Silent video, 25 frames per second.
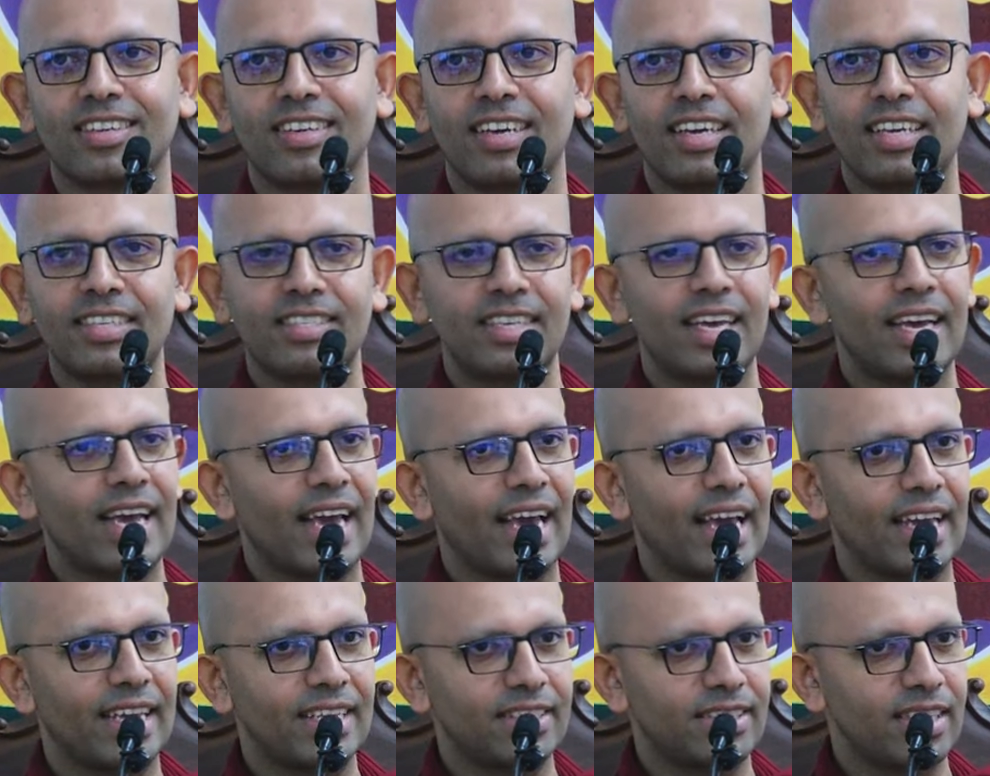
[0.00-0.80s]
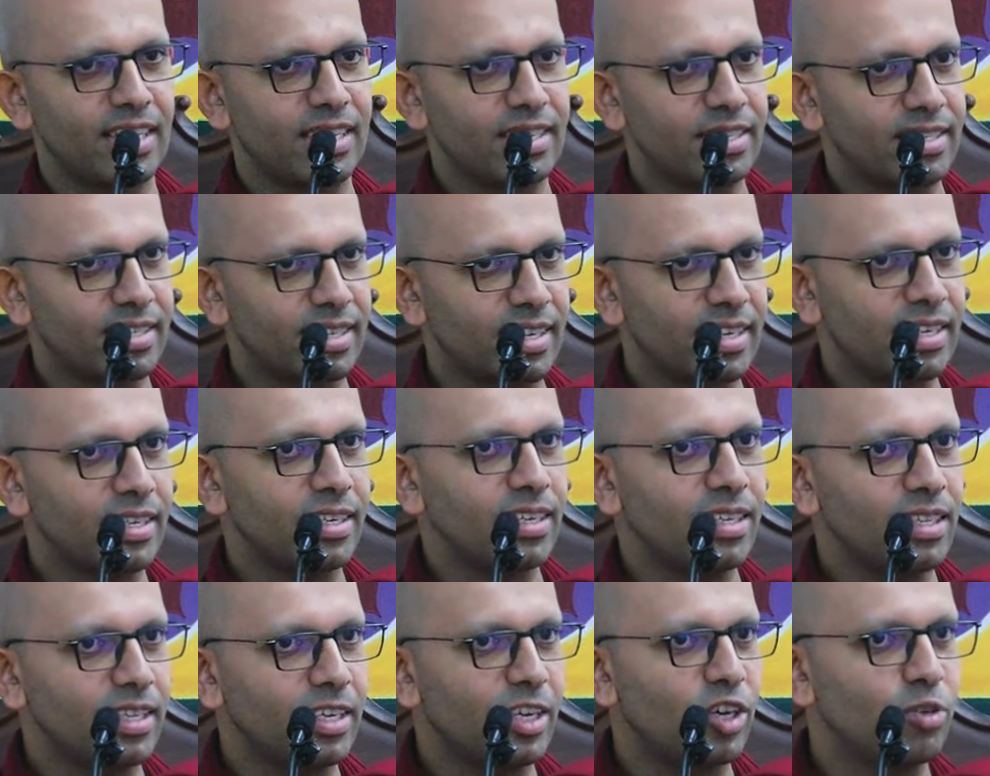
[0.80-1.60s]
Is there, is there a
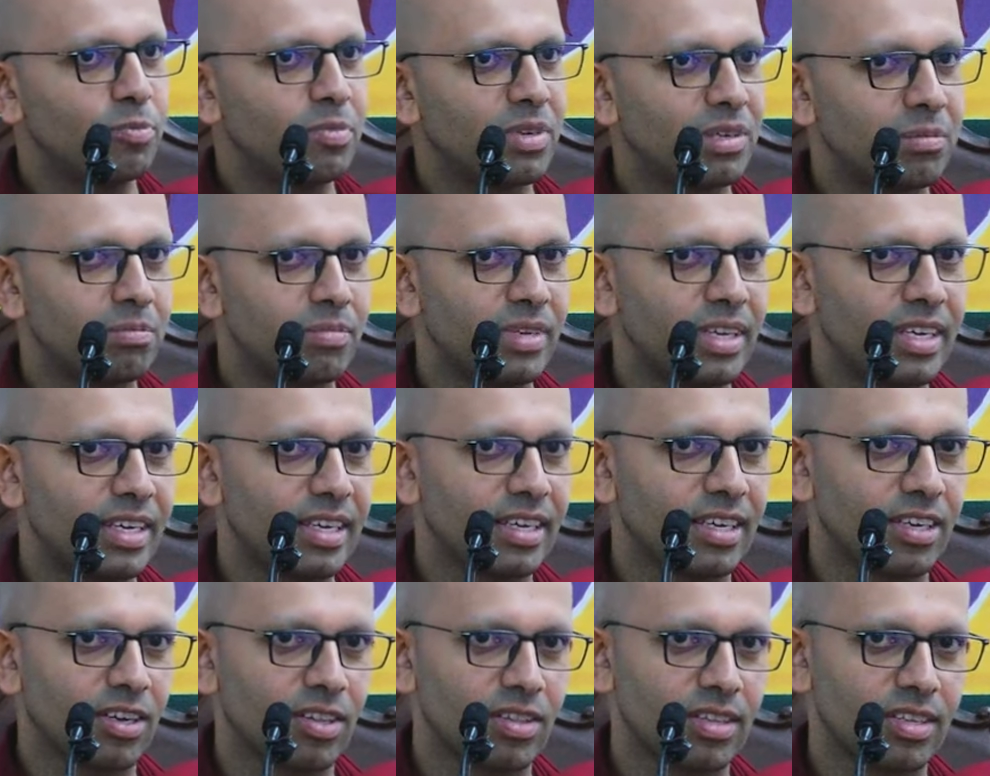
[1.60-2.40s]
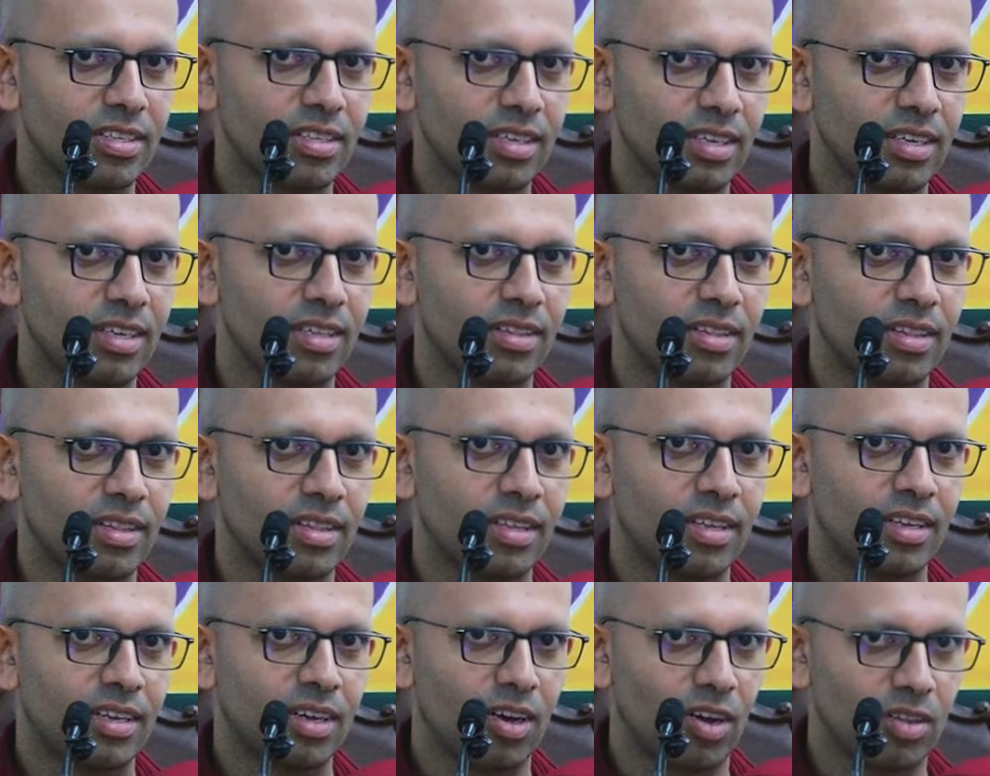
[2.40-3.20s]
single human being on this earth,
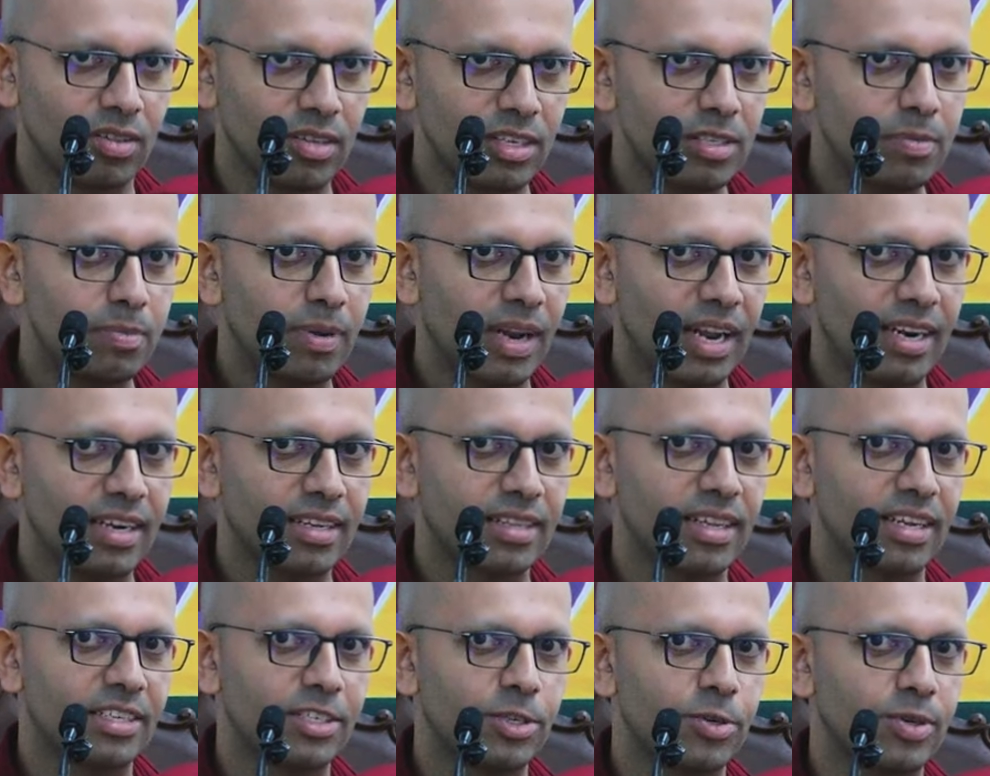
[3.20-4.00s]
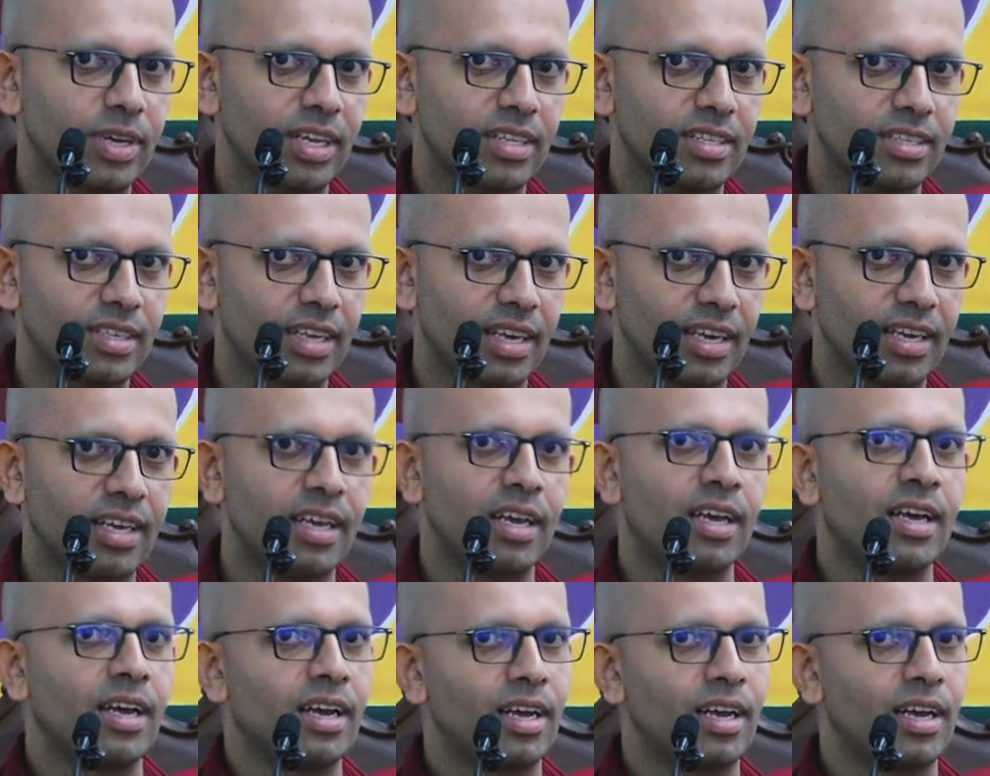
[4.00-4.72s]
on this planet, that you can say,